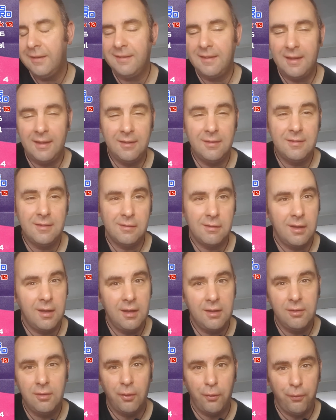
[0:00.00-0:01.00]
This
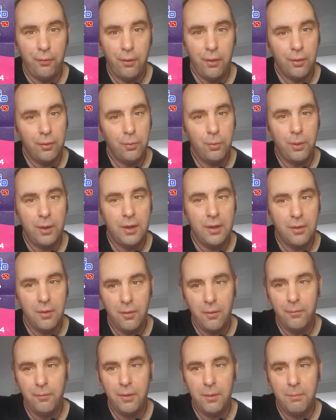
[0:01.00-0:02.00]
is the first
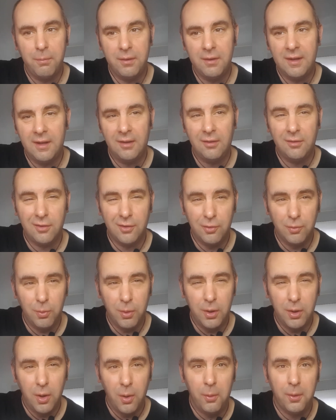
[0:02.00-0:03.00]
week of the predictions.
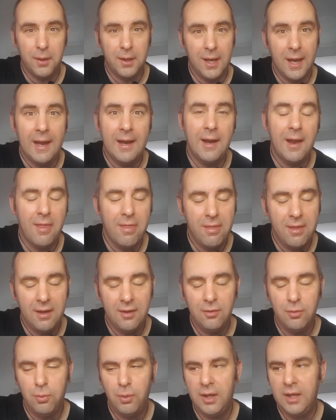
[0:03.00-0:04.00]
We go again
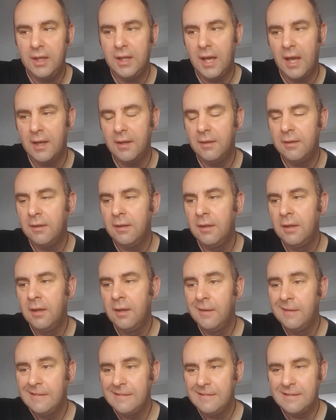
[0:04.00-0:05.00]
this weekend,
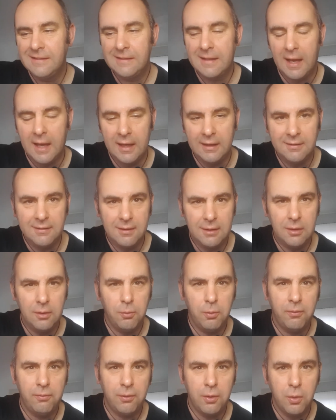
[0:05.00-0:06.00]

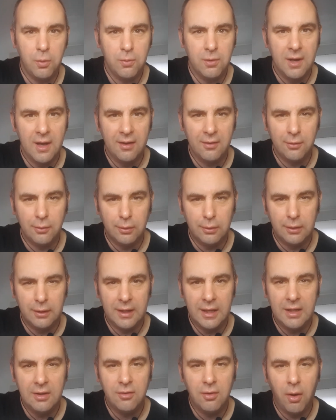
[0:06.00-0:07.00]
starting with Newcastle
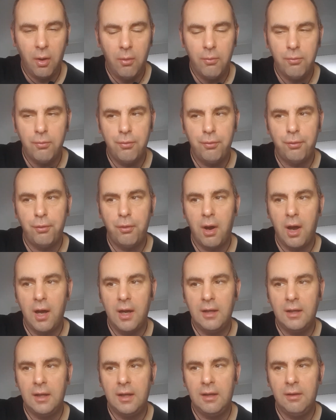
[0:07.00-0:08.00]
Leeds on
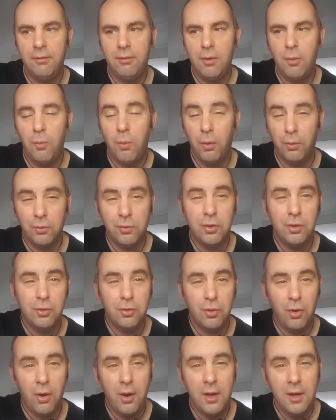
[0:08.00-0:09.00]
Friday. If you want to
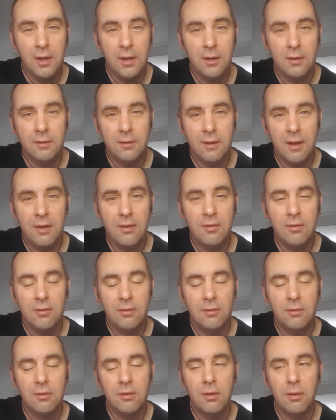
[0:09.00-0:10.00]
join this
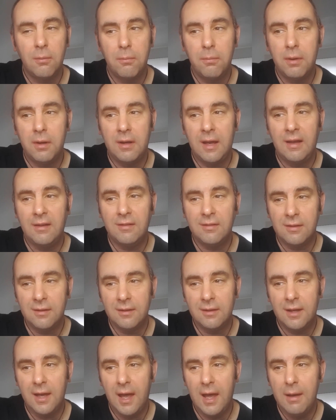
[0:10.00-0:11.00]

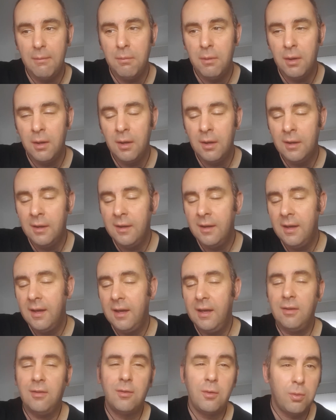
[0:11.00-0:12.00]
prediction game,
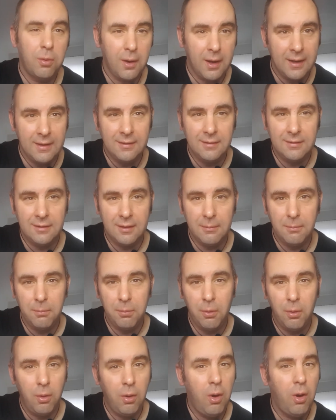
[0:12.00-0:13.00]
it's quite
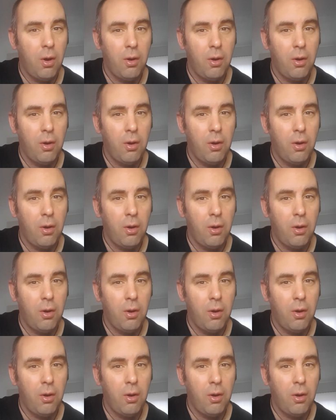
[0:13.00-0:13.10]
simple.